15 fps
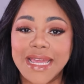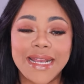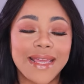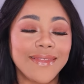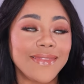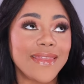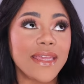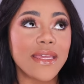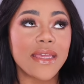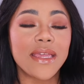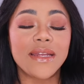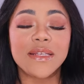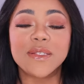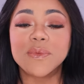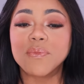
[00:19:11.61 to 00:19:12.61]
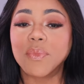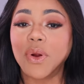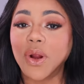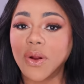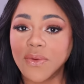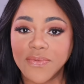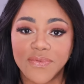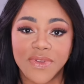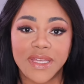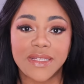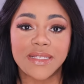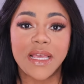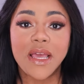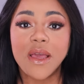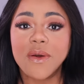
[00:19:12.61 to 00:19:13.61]
And I think it is
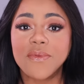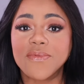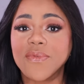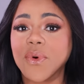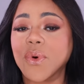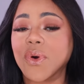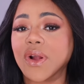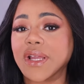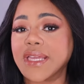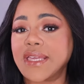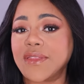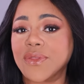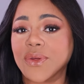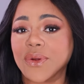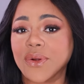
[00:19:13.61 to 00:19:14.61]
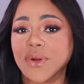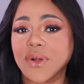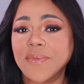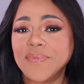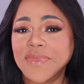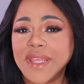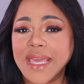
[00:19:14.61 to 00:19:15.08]
perfect for either